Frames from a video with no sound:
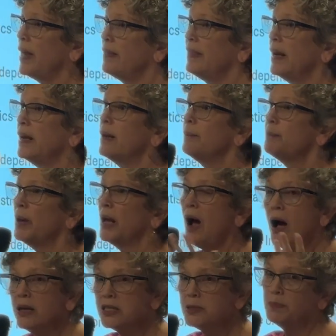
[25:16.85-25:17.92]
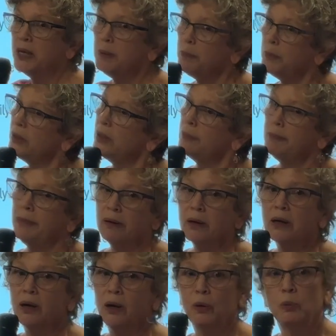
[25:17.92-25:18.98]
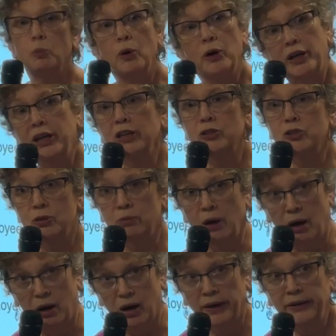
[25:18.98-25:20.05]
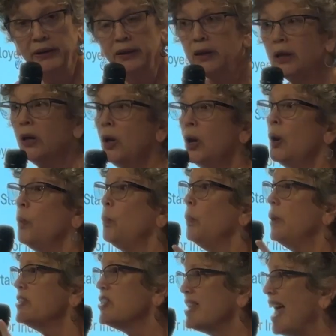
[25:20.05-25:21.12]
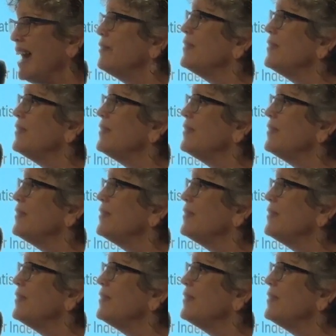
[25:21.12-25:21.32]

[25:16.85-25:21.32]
think that because people in America are working too hard, instead